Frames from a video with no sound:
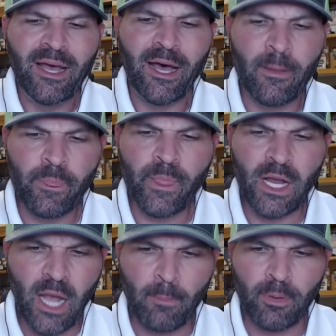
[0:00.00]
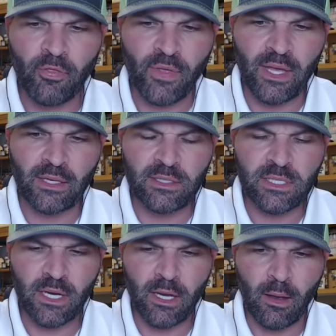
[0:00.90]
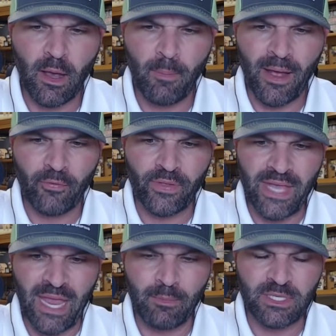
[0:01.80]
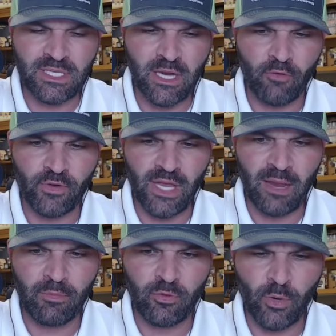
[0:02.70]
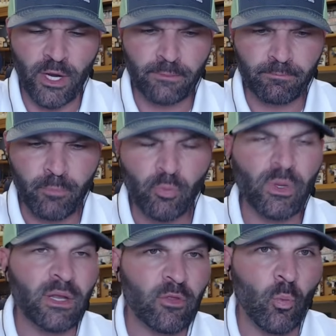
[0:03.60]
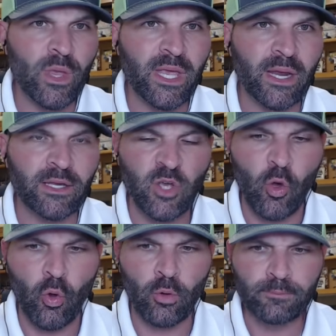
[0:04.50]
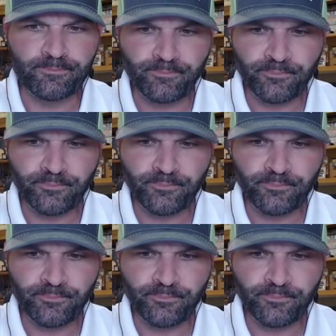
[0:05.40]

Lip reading: A couple of things about the game itself in Game 3, but really the weekend as a whole.